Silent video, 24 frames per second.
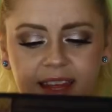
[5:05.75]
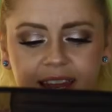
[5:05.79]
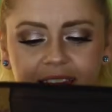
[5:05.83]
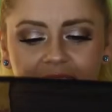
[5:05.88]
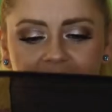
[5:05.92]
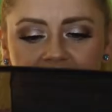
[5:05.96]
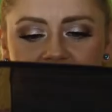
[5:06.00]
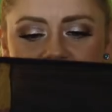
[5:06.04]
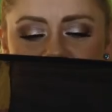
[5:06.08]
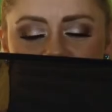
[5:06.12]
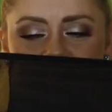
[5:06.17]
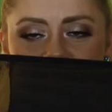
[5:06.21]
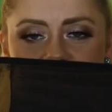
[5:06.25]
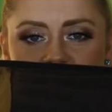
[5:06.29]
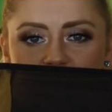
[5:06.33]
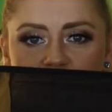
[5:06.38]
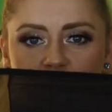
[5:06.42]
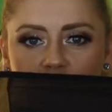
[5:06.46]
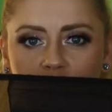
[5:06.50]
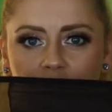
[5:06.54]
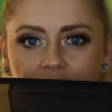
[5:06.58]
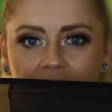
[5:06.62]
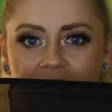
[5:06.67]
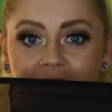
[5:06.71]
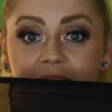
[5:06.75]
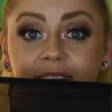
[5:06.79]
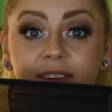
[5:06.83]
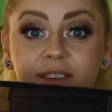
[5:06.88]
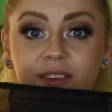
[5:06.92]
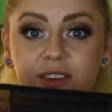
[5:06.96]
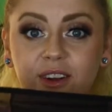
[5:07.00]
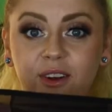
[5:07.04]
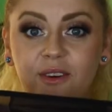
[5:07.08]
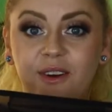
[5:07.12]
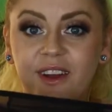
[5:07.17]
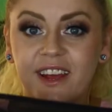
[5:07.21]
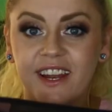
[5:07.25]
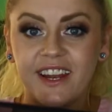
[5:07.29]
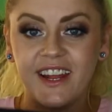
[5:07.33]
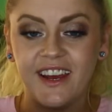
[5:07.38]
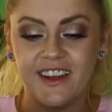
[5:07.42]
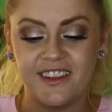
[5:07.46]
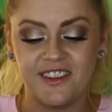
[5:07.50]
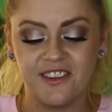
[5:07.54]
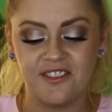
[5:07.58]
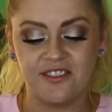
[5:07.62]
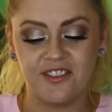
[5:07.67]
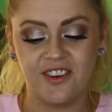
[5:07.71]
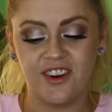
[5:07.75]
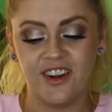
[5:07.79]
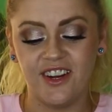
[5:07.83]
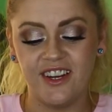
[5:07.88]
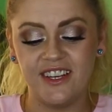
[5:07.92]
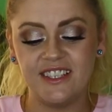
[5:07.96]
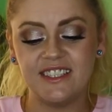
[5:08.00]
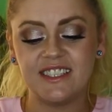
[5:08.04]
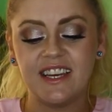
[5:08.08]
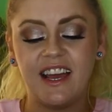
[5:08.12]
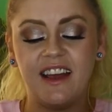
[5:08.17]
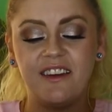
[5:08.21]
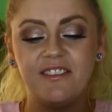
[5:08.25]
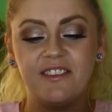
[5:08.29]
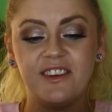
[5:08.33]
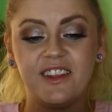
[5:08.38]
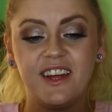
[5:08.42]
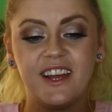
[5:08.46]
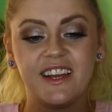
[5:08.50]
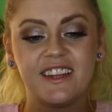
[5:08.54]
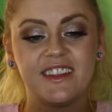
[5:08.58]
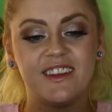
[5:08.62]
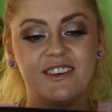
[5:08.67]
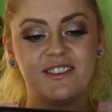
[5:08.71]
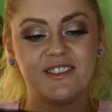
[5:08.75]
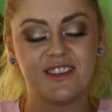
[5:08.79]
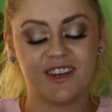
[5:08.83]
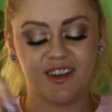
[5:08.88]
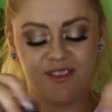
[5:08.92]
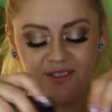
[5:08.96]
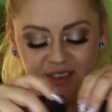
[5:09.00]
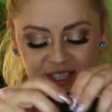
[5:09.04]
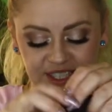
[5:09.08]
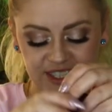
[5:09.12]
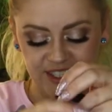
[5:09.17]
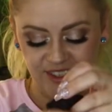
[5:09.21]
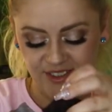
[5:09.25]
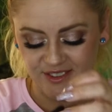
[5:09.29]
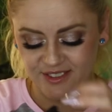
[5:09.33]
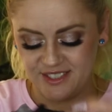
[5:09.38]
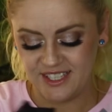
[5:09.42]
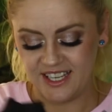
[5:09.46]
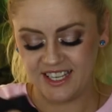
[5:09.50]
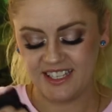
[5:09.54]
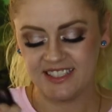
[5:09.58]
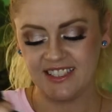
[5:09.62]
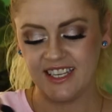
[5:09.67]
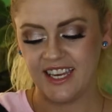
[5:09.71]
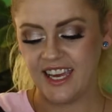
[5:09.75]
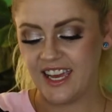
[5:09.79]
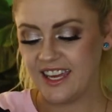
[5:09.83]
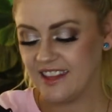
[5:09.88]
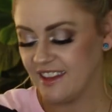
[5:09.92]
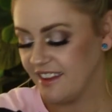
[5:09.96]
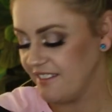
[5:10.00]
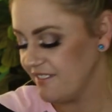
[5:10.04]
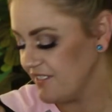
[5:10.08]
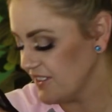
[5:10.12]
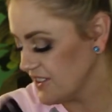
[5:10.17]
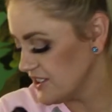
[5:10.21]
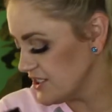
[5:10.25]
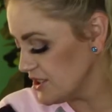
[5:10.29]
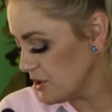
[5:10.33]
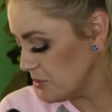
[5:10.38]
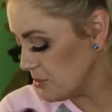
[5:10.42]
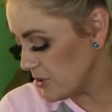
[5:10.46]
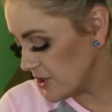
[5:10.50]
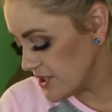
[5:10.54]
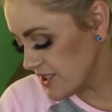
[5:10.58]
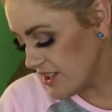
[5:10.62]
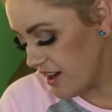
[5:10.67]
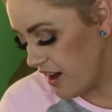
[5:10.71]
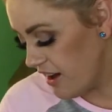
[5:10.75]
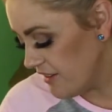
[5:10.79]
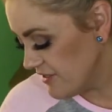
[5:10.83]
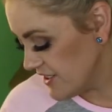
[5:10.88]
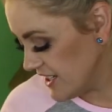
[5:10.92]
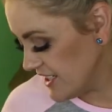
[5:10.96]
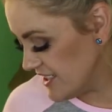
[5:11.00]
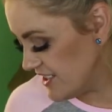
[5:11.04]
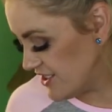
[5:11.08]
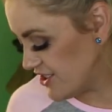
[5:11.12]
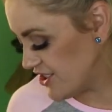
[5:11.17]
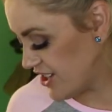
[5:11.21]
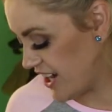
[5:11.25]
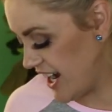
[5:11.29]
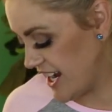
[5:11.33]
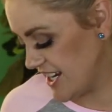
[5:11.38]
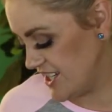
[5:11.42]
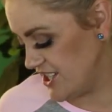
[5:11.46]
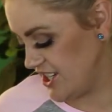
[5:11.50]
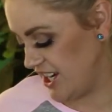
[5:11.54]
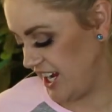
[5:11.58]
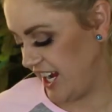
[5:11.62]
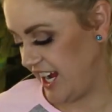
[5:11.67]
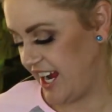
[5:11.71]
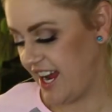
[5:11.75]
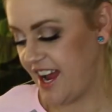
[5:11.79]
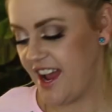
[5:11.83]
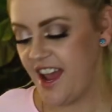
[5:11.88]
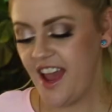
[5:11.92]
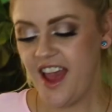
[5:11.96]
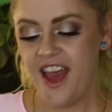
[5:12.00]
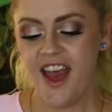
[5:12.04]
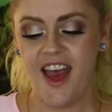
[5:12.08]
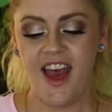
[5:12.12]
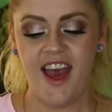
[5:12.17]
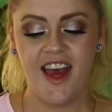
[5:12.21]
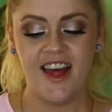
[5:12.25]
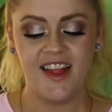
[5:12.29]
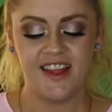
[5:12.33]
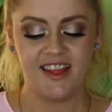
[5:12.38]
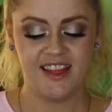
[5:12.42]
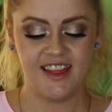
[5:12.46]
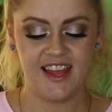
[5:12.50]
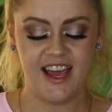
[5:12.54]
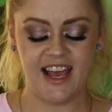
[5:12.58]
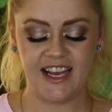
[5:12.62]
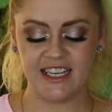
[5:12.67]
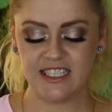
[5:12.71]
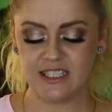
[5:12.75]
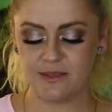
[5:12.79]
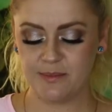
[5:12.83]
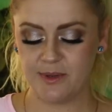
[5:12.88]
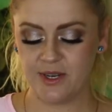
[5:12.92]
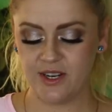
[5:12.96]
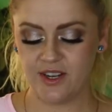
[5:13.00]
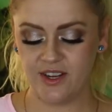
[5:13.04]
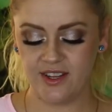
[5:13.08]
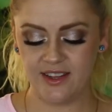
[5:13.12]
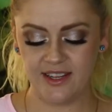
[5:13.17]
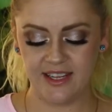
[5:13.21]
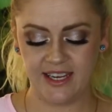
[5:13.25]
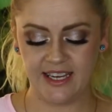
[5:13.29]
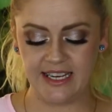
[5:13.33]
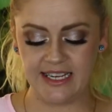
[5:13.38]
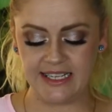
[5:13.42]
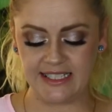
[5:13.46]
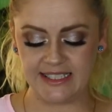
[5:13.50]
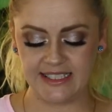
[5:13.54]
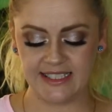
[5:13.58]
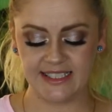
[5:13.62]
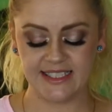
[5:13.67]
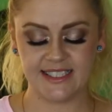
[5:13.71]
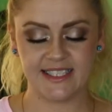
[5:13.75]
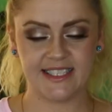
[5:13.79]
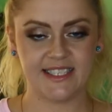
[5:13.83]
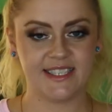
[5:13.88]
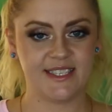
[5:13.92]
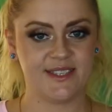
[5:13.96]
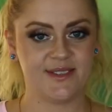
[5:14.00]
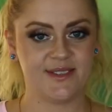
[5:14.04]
then it has this little panel going down the front. I feel like those are gonna be so sexy, and they feel super soft and stretchy. Last but not least,